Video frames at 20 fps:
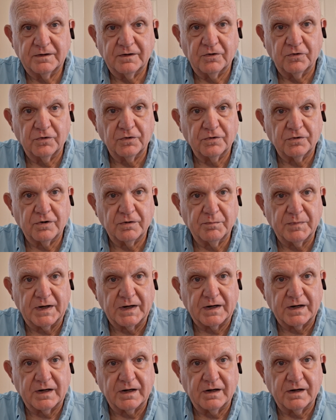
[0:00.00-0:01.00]
O Lord my
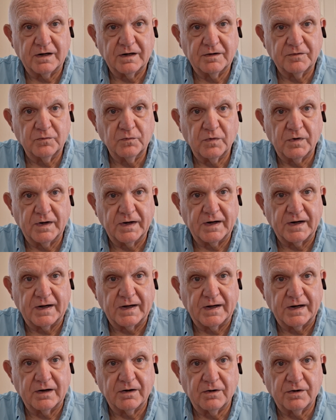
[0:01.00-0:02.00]
God, when
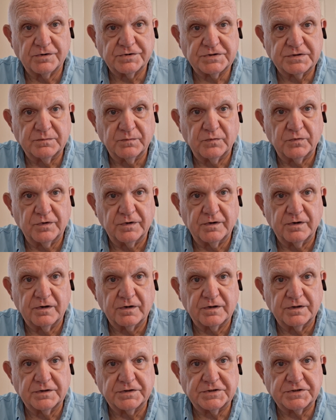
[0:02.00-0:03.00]
I in awesome wonder
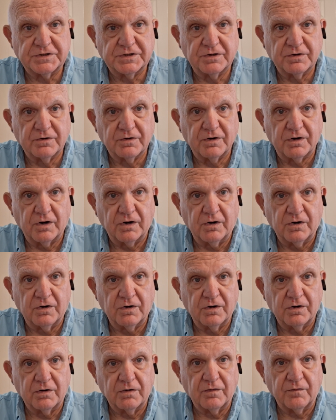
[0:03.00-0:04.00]
consider
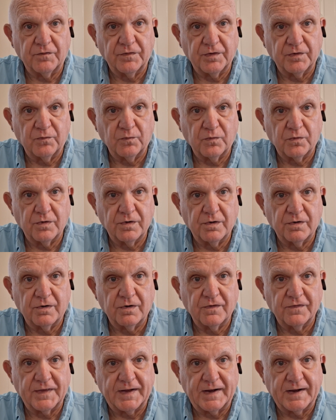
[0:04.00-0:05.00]
all the
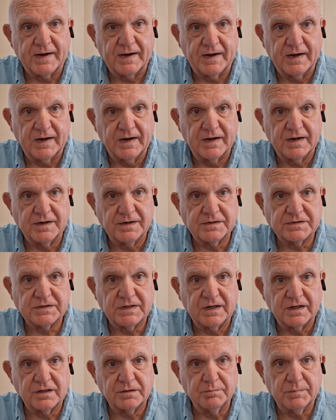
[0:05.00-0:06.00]
world thy hands
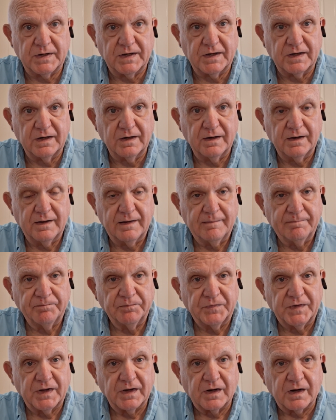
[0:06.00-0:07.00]
hath made,
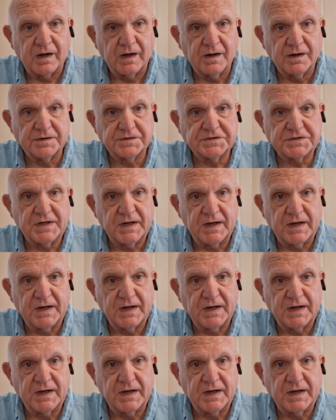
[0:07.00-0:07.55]
God's